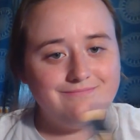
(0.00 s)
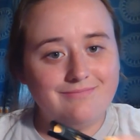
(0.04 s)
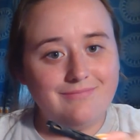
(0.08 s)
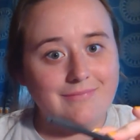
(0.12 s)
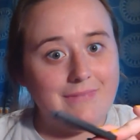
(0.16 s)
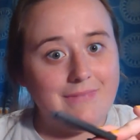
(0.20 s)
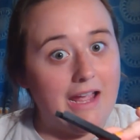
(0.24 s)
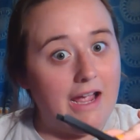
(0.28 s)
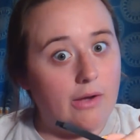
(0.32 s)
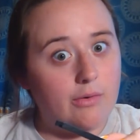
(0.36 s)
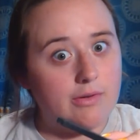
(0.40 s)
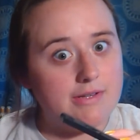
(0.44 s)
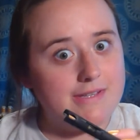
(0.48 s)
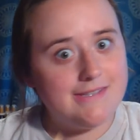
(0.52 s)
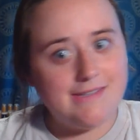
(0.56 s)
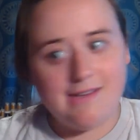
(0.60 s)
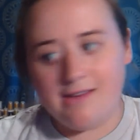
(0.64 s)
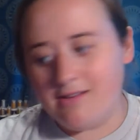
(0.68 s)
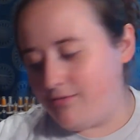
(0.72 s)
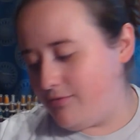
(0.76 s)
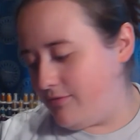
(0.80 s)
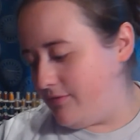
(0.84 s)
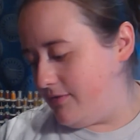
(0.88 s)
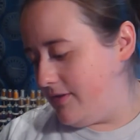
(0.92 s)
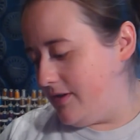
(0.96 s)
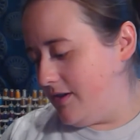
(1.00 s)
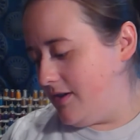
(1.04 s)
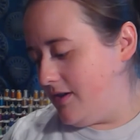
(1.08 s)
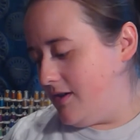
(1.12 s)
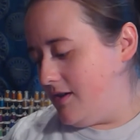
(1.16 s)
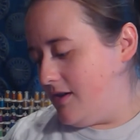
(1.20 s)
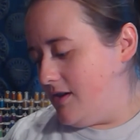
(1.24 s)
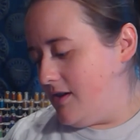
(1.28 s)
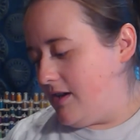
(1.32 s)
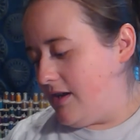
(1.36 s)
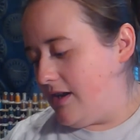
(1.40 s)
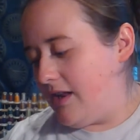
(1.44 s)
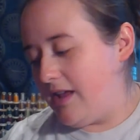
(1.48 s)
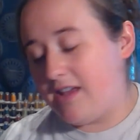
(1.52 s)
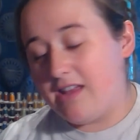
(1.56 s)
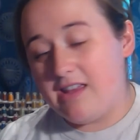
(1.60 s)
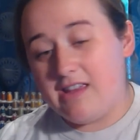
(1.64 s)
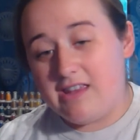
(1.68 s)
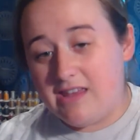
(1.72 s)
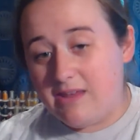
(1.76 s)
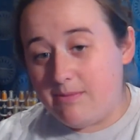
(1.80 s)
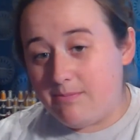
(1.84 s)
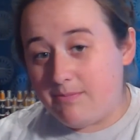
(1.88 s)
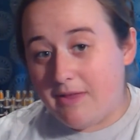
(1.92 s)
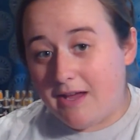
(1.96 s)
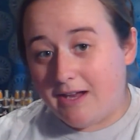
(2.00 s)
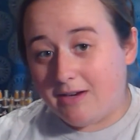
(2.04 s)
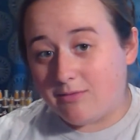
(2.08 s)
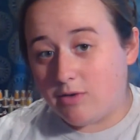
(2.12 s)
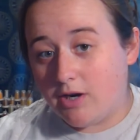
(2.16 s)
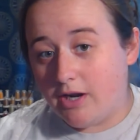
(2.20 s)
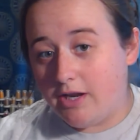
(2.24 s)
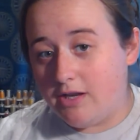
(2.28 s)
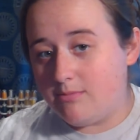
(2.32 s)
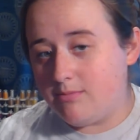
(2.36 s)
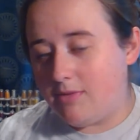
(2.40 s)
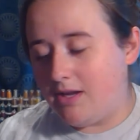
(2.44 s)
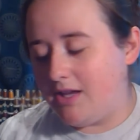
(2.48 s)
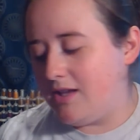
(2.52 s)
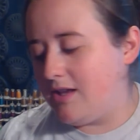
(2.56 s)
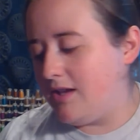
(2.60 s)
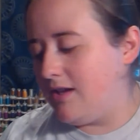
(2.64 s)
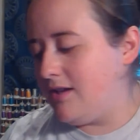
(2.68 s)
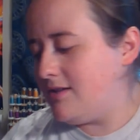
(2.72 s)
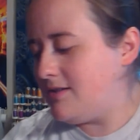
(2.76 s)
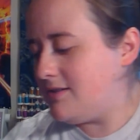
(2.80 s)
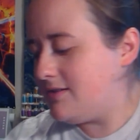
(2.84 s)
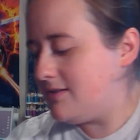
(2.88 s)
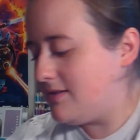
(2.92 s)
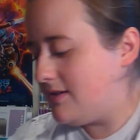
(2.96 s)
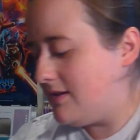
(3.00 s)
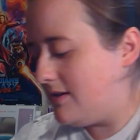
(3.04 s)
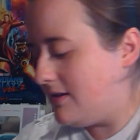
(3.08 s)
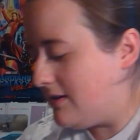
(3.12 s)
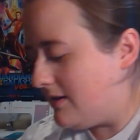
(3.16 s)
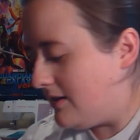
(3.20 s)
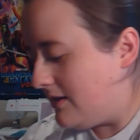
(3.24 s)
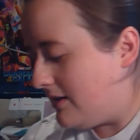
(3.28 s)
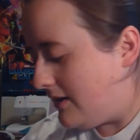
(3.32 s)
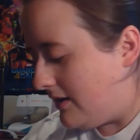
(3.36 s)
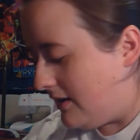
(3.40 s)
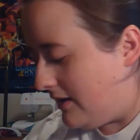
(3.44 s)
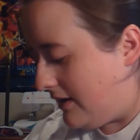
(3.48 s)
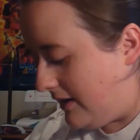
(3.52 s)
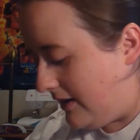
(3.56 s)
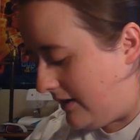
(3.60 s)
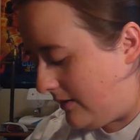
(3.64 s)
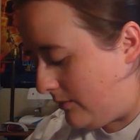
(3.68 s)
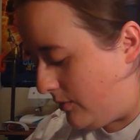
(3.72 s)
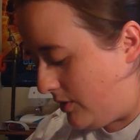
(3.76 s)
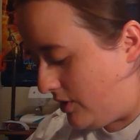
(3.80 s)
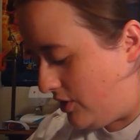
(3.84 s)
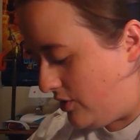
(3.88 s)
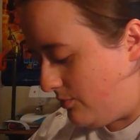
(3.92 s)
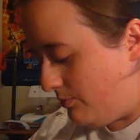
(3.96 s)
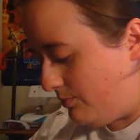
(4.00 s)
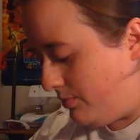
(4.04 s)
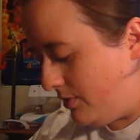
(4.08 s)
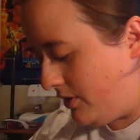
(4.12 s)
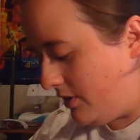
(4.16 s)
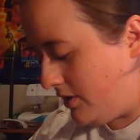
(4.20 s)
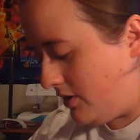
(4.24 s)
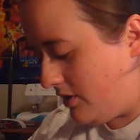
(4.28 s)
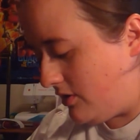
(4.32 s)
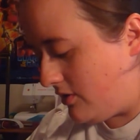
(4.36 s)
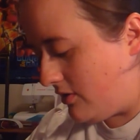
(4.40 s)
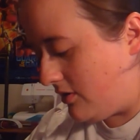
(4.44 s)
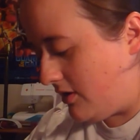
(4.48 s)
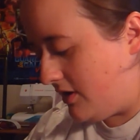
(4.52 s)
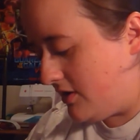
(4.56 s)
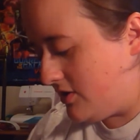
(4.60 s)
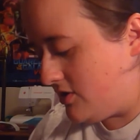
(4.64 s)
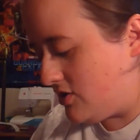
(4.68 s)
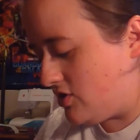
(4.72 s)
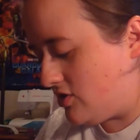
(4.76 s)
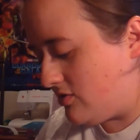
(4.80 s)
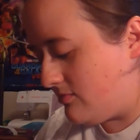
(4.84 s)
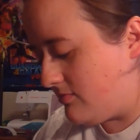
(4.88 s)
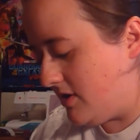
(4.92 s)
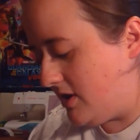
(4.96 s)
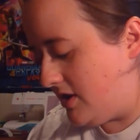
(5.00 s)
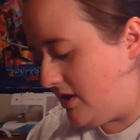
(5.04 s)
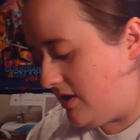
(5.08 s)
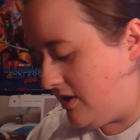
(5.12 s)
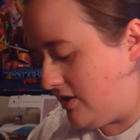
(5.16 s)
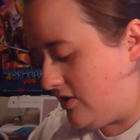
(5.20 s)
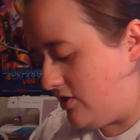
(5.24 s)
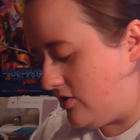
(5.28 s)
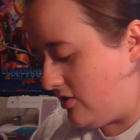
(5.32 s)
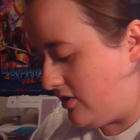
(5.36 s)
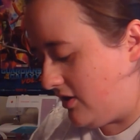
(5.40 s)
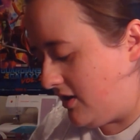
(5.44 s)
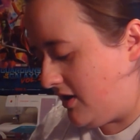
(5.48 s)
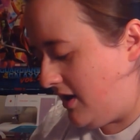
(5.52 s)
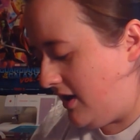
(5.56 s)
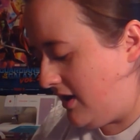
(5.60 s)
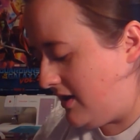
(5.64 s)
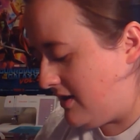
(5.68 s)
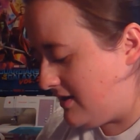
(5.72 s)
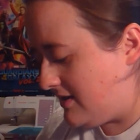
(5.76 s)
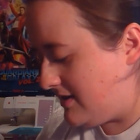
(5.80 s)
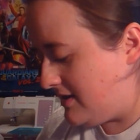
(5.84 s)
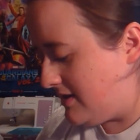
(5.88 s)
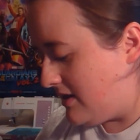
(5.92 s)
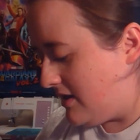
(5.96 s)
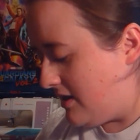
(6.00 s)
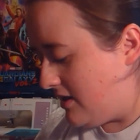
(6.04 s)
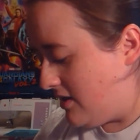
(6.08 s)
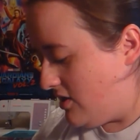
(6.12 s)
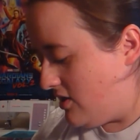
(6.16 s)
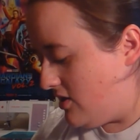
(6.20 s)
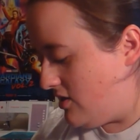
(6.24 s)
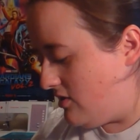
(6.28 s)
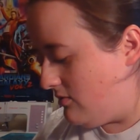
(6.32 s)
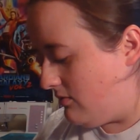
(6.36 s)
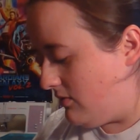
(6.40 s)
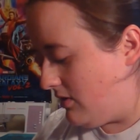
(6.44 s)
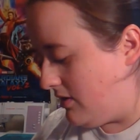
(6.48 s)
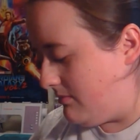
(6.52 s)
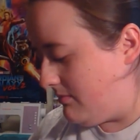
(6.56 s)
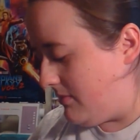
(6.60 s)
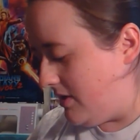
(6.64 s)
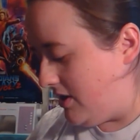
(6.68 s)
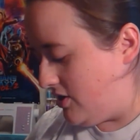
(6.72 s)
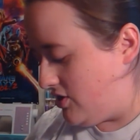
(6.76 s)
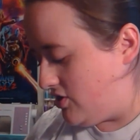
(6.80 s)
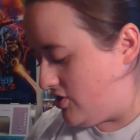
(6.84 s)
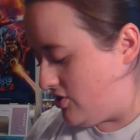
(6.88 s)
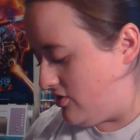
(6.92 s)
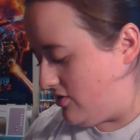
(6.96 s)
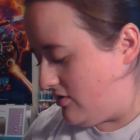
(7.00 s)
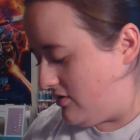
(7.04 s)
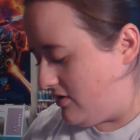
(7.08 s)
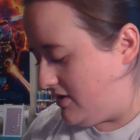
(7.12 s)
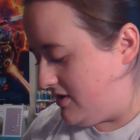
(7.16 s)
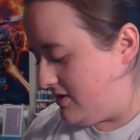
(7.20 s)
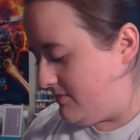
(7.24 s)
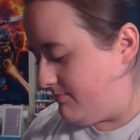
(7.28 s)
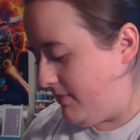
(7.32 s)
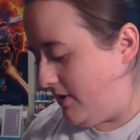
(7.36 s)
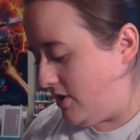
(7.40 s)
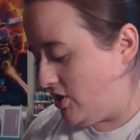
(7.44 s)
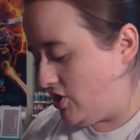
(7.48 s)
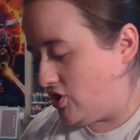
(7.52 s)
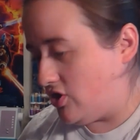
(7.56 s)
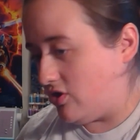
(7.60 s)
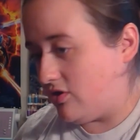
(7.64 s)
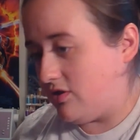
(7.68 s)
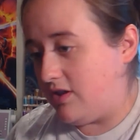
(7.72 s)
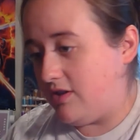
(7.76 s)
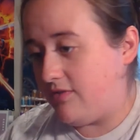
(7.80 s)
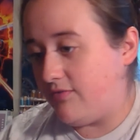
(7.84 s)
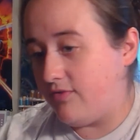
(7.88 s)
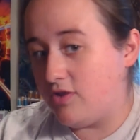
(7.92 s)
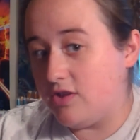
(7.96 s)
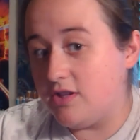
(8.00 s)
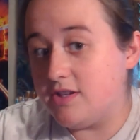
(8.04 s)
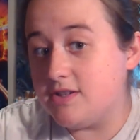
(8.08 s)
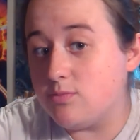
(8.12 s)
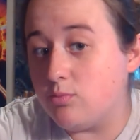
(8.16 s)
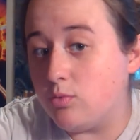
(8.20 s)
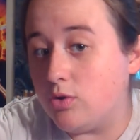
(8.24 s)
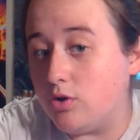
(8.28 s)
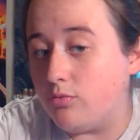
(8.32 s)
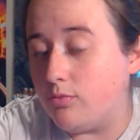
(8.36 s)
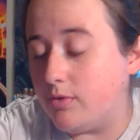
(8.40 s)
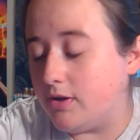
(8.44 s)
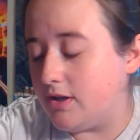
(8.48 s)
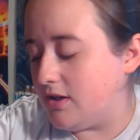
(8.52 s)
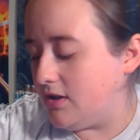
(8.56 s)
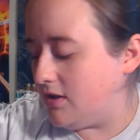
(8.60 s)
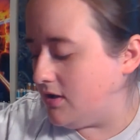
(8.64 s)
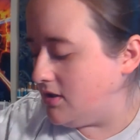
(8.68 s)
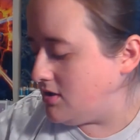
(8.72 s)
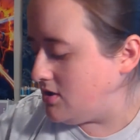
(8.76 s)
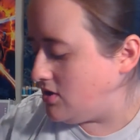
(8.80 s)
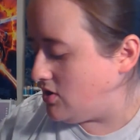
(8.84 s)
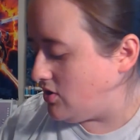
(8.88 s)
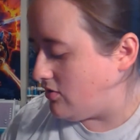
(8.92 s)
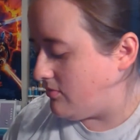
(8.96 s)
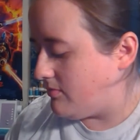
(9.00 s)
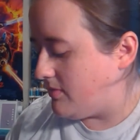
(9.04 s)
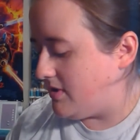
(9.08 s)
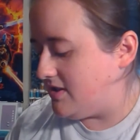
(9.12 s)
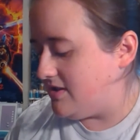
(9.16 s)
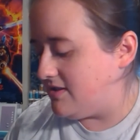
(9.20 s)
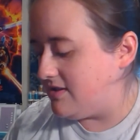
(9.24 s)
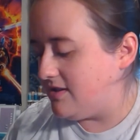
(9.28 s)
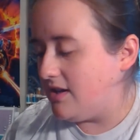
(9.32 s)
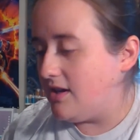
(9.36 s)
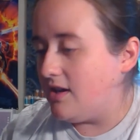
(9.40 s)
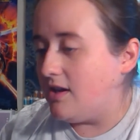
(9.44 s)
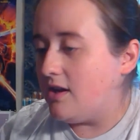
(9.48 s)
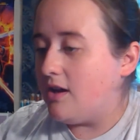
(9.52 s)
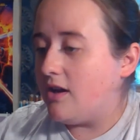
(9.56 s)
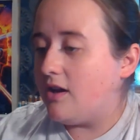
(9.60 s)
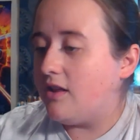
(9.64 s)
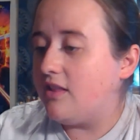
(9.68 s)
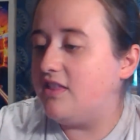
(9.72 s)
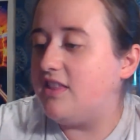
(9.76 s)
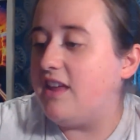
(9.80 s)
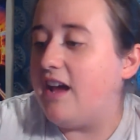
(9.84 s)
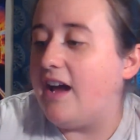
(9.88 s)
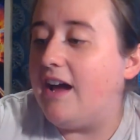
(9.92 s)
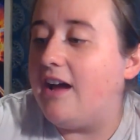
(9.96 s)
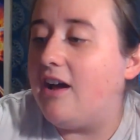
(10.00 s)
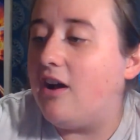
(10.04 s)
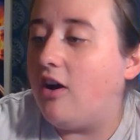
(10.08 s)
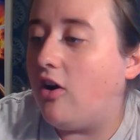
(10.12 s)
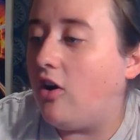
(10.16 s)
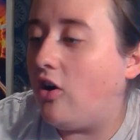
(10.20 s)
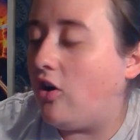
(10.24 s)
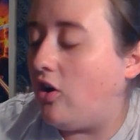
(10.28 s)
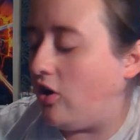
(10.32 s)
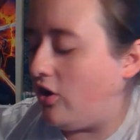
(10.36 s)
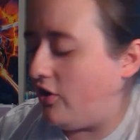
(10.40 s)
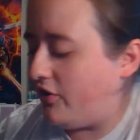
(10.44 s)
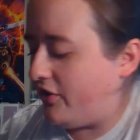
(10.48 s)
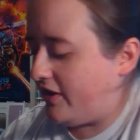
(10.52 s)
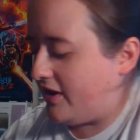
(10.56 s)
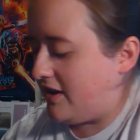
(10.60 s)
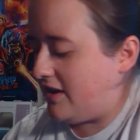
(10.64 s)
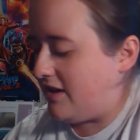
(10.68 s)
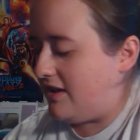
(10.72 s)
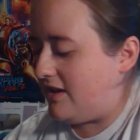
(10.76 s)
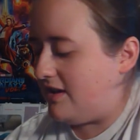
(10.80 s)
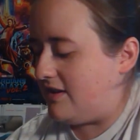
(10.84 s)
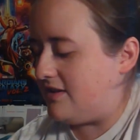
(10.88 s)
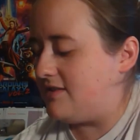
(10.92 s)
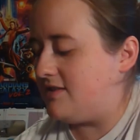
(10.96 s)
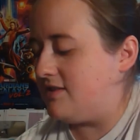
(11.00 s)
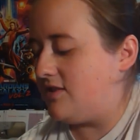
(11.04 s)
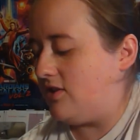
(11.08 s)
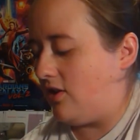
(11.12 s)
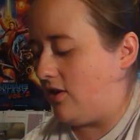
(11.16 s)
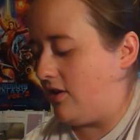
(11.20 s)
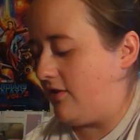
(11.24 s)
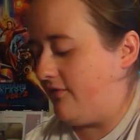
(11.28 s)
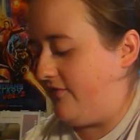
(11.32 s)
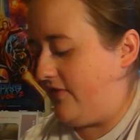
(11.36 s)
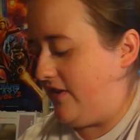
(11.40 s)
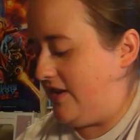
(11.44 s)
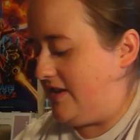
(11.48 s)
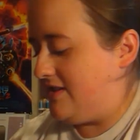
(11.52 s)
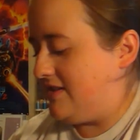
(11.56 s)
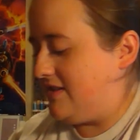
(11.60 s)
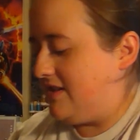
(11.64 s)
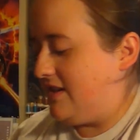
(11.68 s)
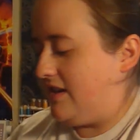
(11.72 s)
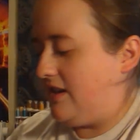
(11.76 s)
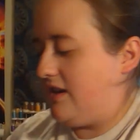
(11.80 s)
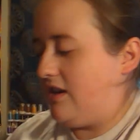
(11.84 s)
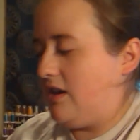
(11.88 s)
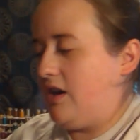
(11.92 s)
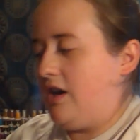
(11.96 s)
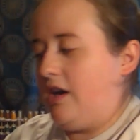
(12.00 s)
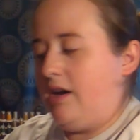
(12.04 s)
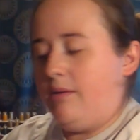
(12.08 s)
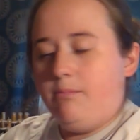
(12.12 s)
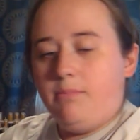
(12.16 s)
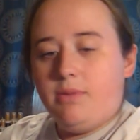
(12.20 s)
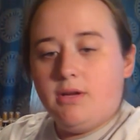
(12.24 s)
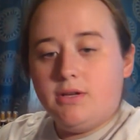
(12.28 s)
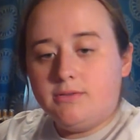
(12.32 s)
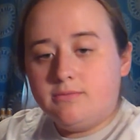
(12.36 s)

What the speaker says: Now it's safe, and I can keep that right in my case. And when you put your instrument in your case, you want to make sure, especially for these woodwind instruments, that all the keys are facing up.